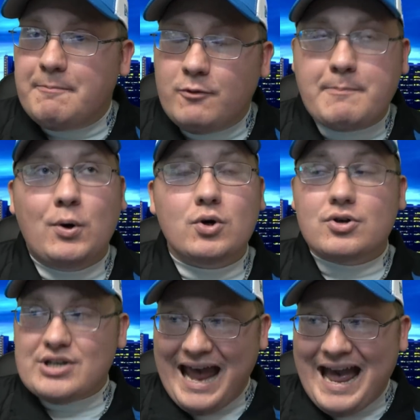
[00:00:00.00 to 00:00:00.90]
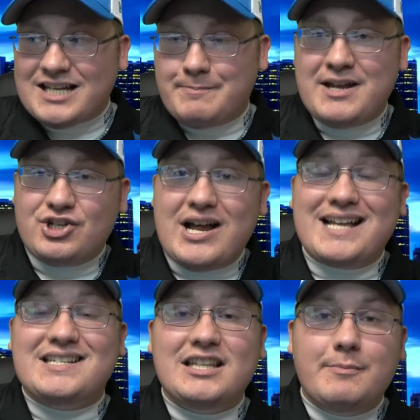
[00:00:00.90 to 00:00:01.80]
reporters asked Ben
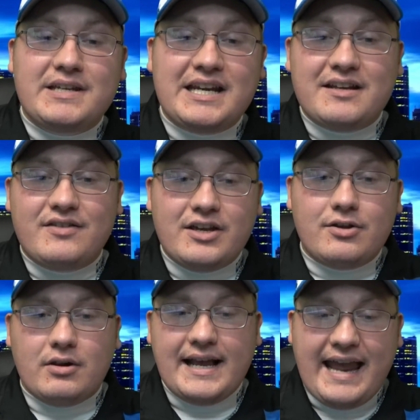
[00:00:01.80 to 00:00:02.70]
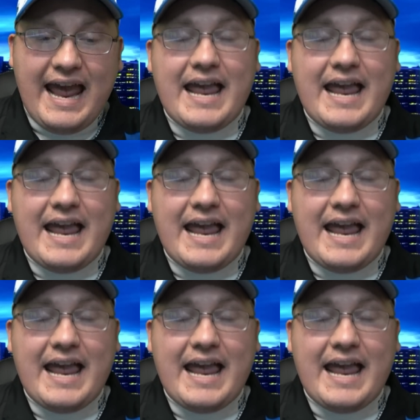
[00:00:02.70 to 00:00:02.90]
Johnson at the beginning of the year. They're like, hey,